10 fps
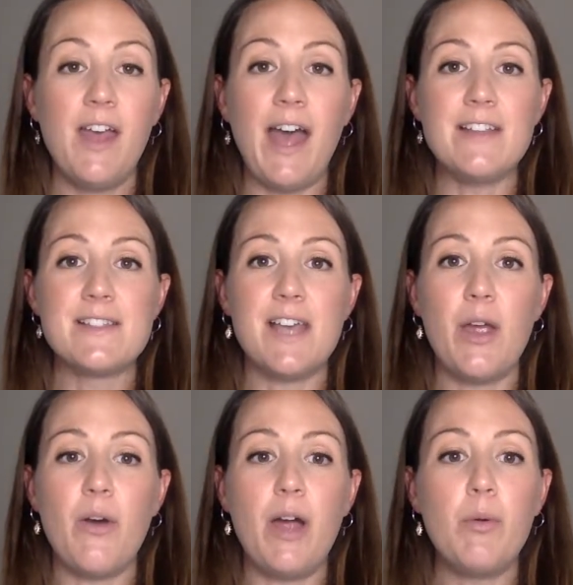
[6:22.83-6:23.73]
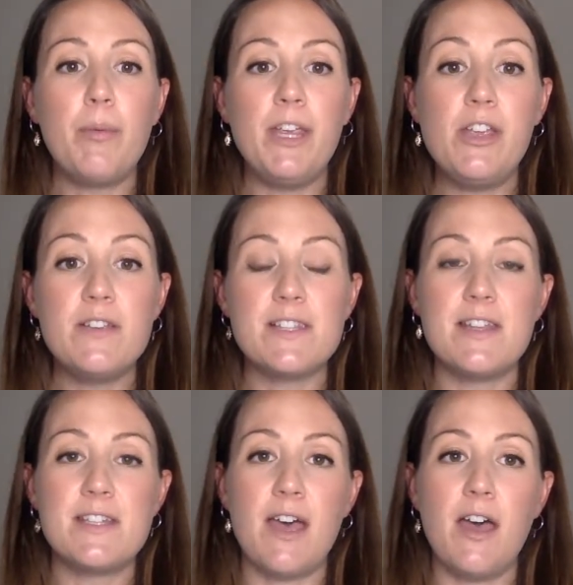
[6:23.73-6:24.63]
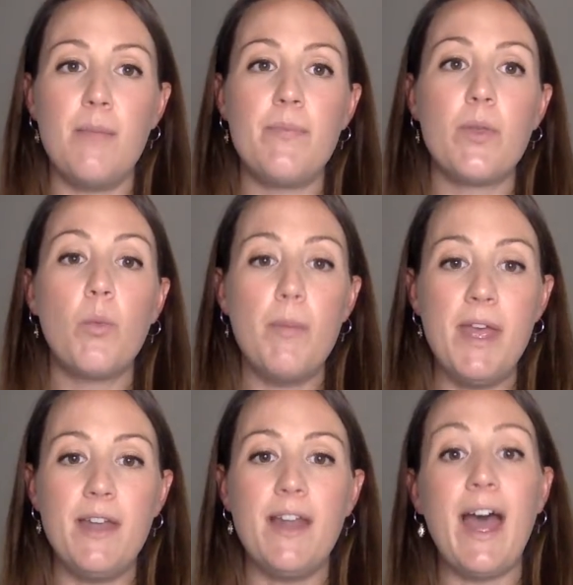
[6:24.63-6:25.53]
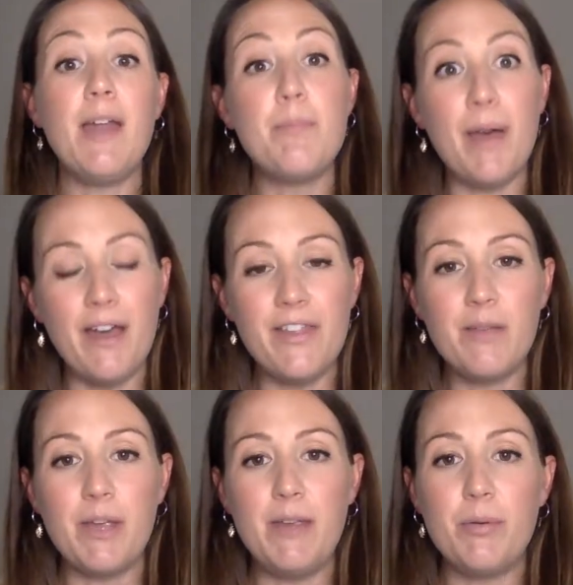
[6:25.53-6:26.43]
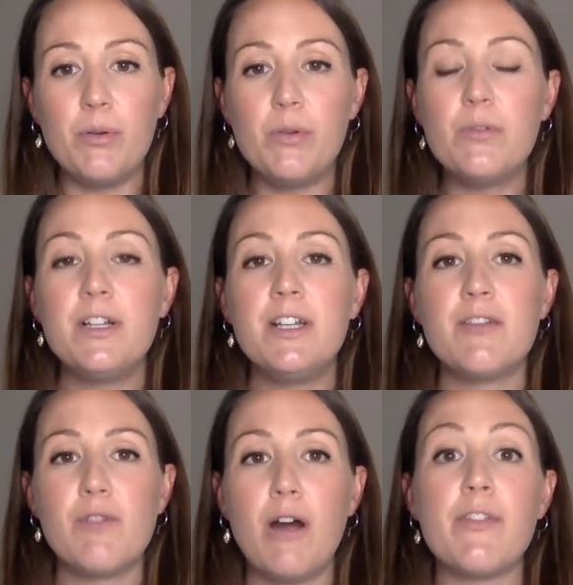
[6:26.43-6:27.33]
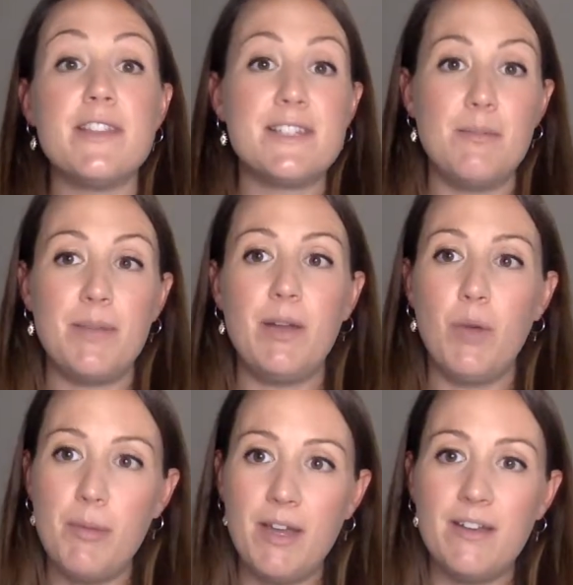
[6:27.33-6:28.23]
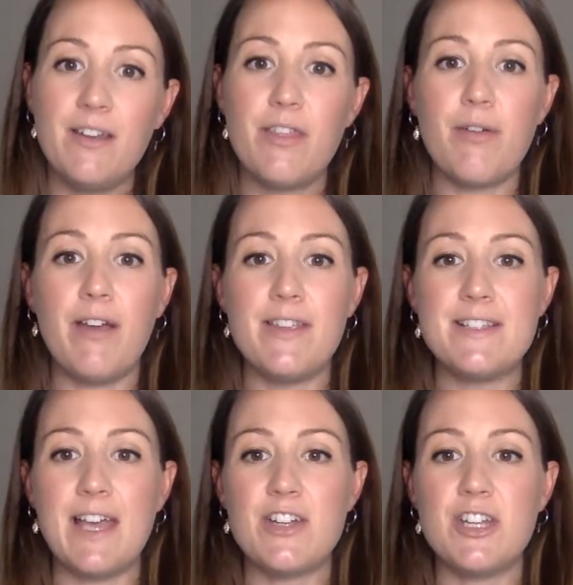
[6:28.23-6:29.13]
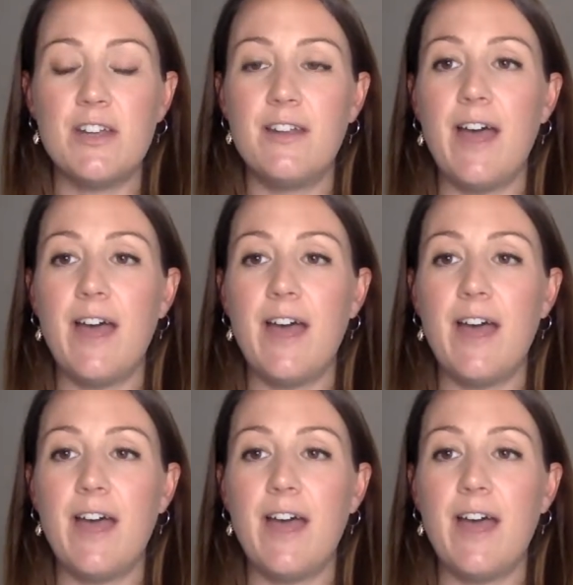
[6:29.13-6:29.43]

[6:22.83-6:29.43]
and so I will be using the term women and birthing people rather than simply women throughout this session,